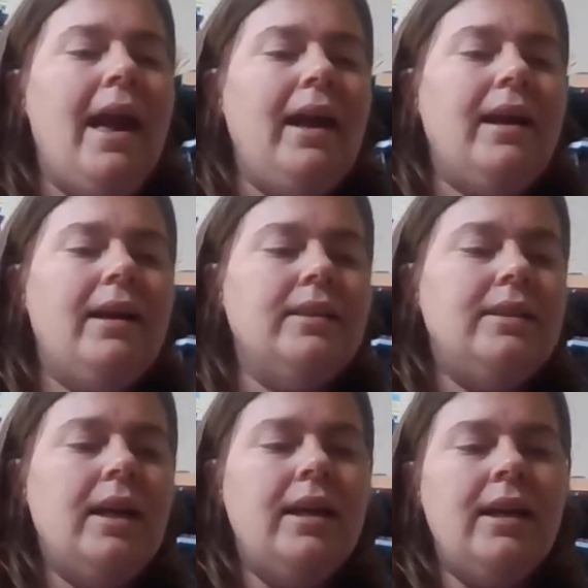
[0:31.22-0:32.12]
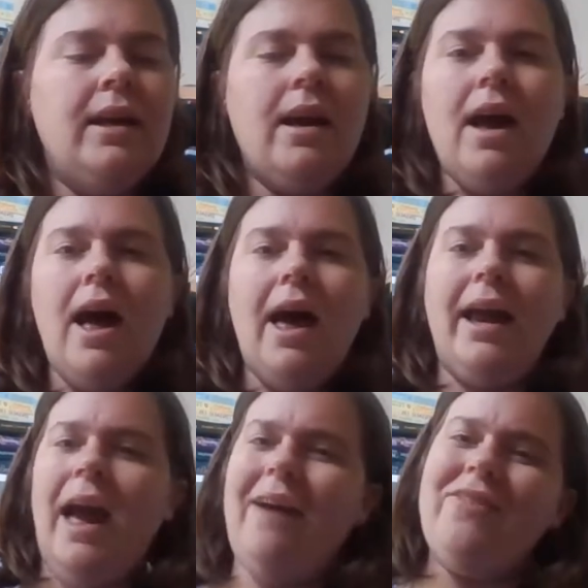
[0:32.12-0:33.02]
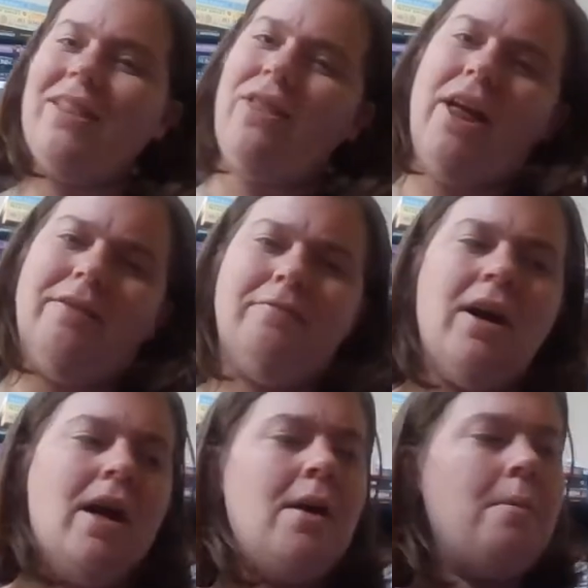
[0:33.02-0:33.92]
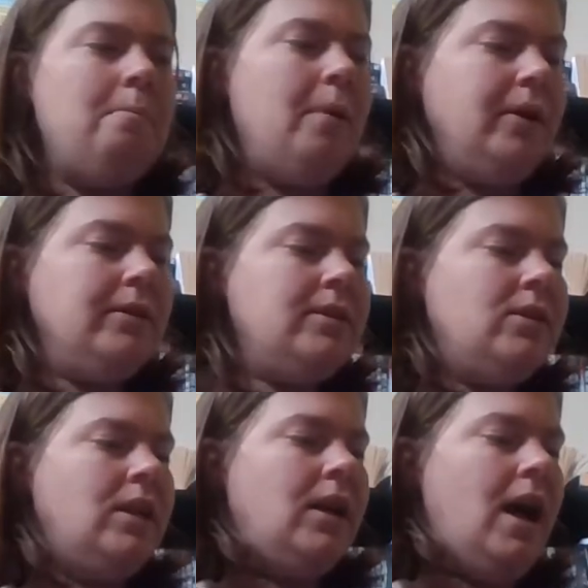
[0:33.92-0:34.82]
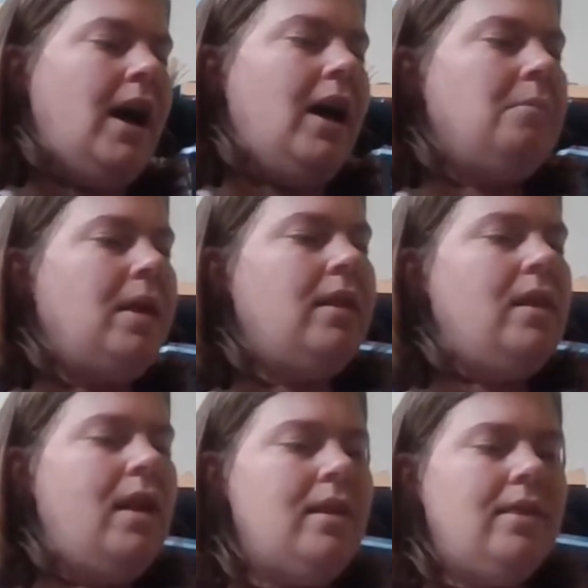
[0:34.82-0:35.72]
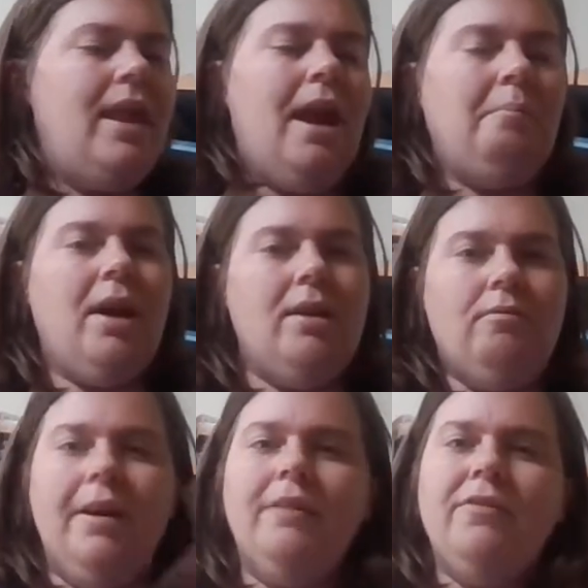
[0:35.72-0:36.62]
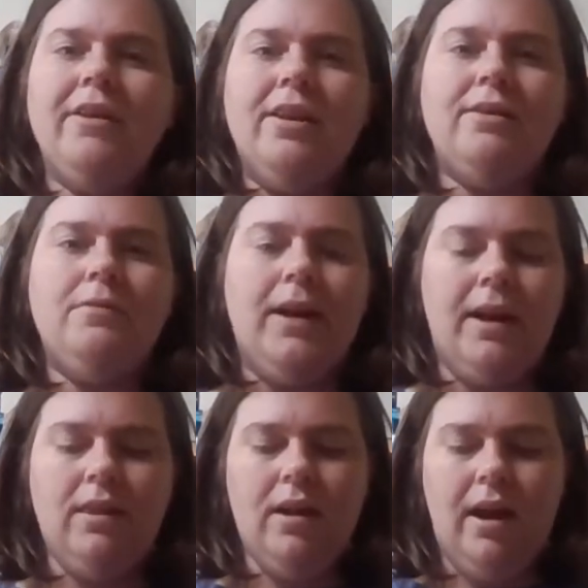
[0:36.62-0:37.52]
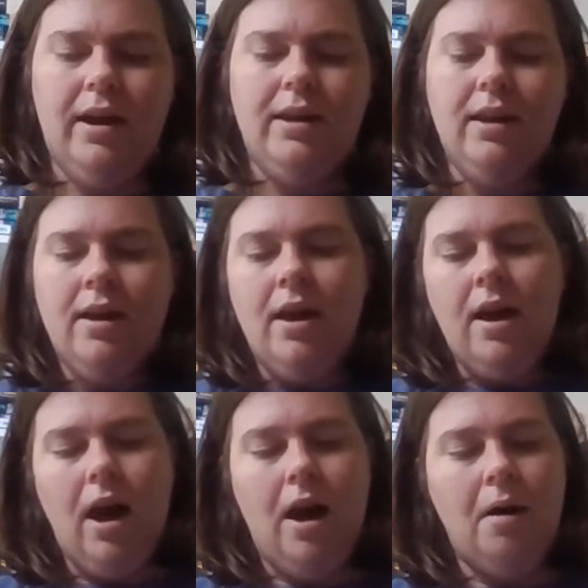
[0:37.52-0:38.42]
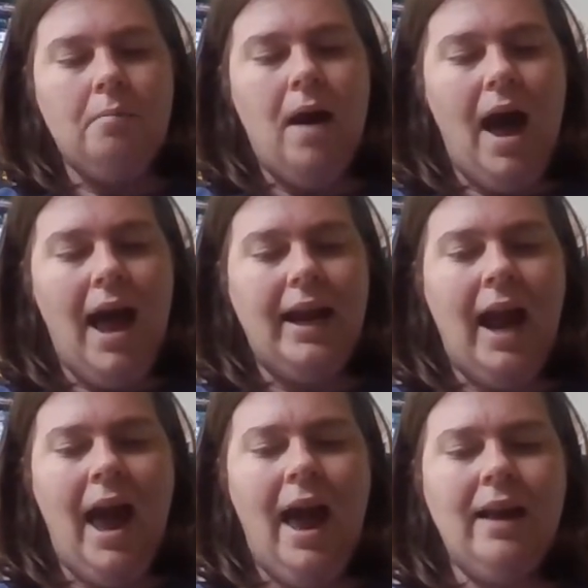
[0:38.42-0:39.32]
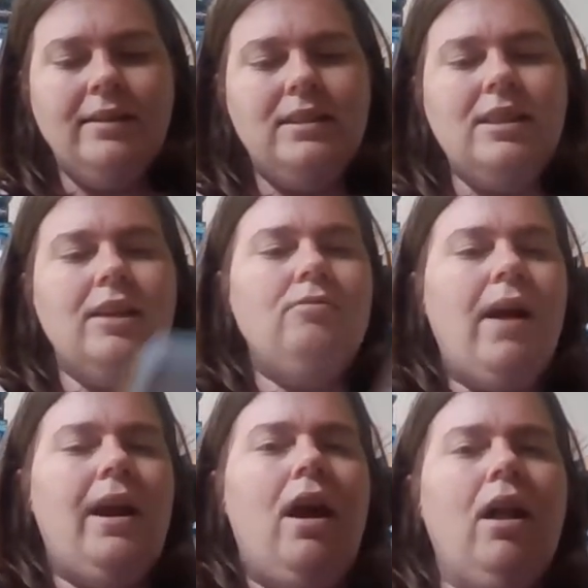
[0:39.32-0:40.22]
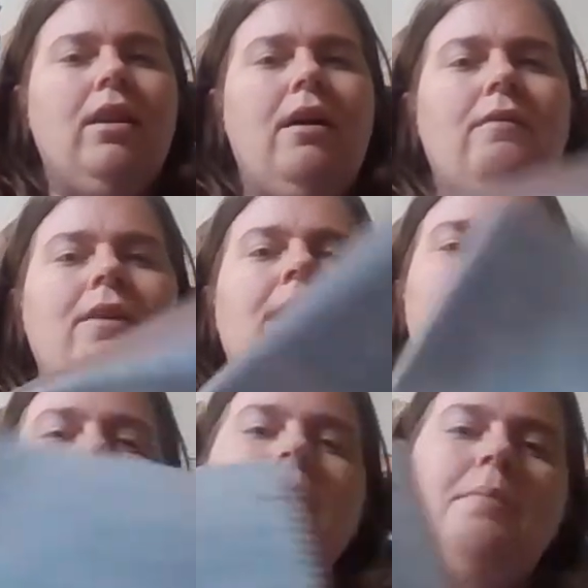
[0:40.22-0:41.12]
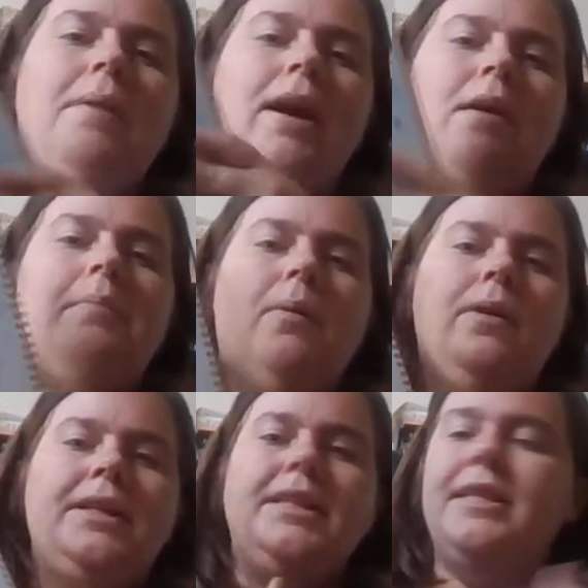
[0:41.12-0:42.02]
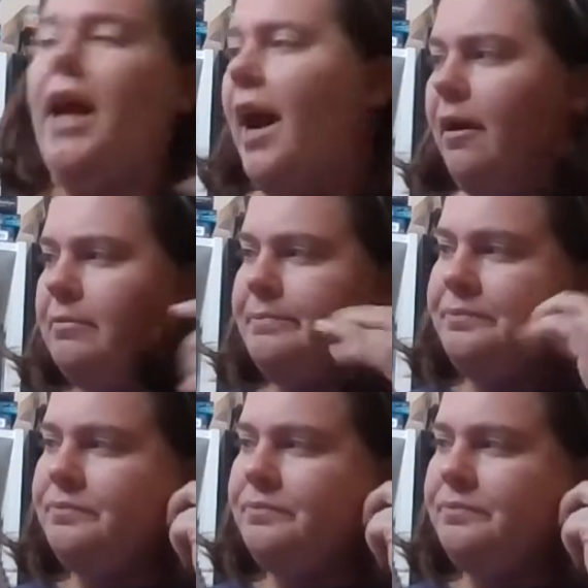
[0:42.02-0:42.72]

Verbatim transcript: And I have a lot of books um, that I'm going to read for this readathon. Um, I did write all of the bingo boards down.